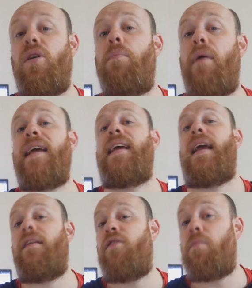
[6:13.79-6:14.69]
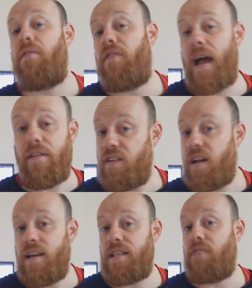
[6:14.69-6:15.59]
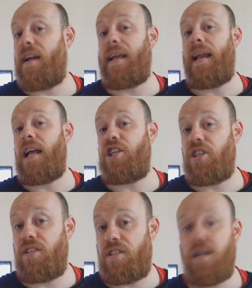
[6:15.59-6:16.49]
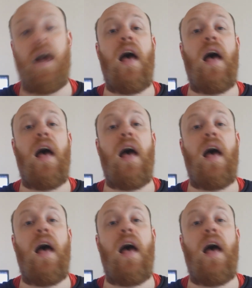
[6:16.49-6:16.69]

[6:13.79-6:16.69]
not breaking any form of advertising regulations,